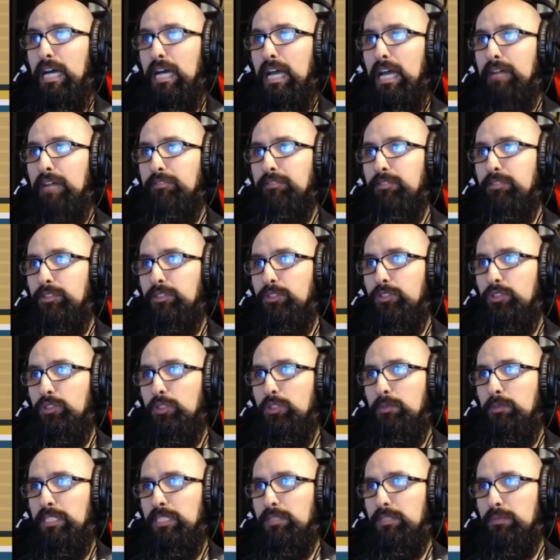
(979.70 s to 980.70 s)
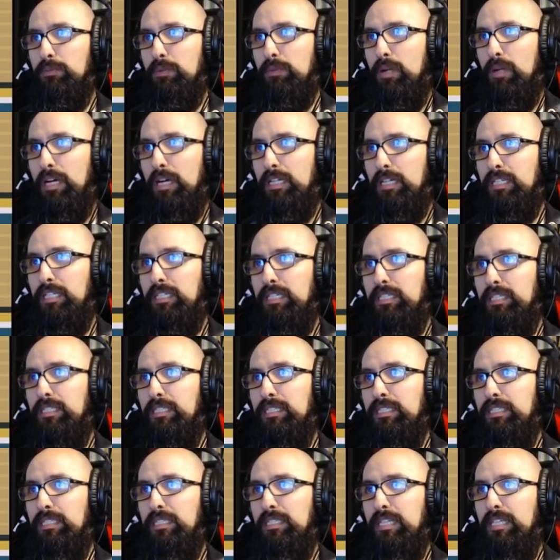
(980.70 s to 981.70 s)
I have to assume he's rock.
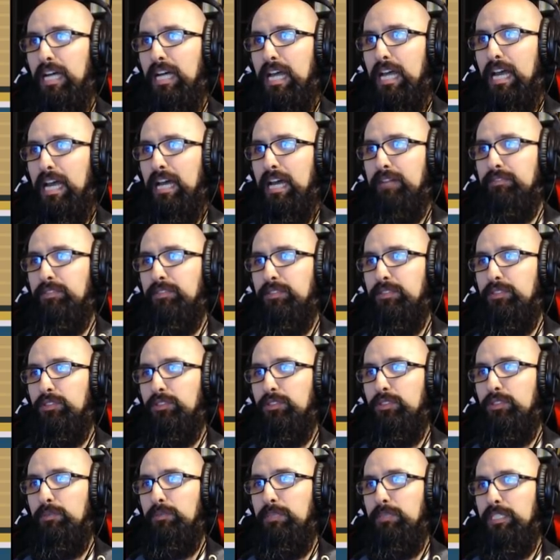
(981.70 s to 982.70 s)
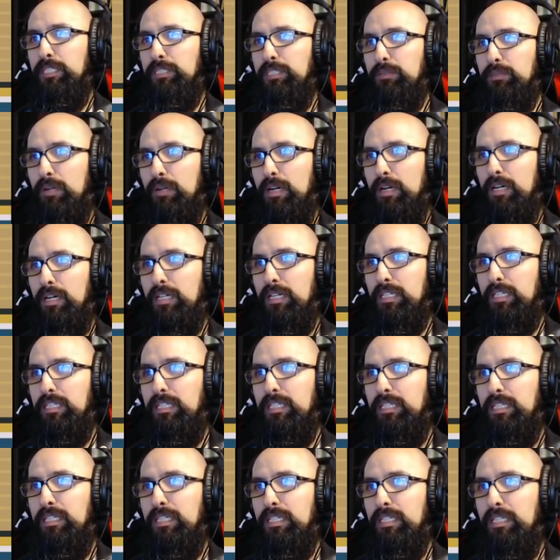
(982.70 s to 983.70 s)
I have to assume he's rock.
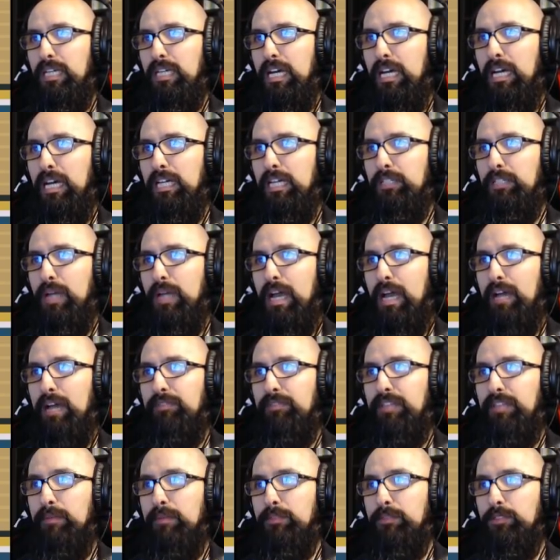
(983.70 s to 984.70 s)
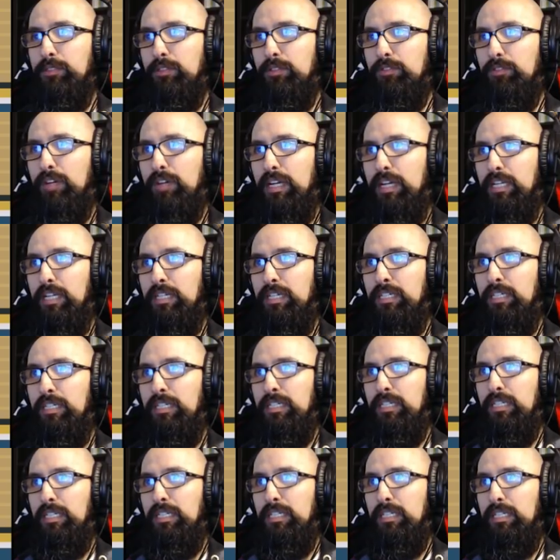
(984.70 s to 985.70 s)
I do half damage with fire,
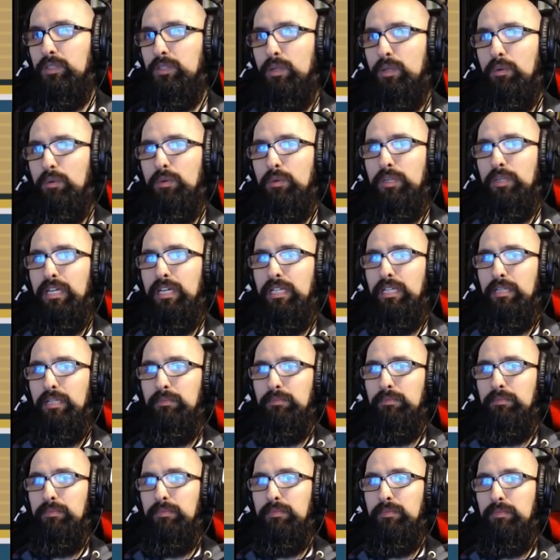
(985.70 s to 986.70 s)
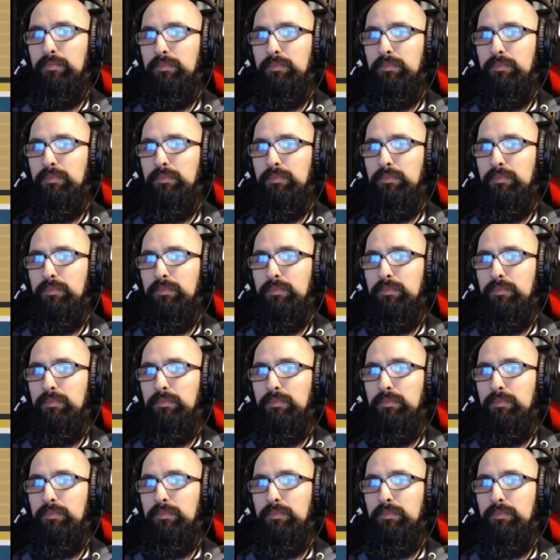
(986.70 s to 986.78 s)
so I won't kill him.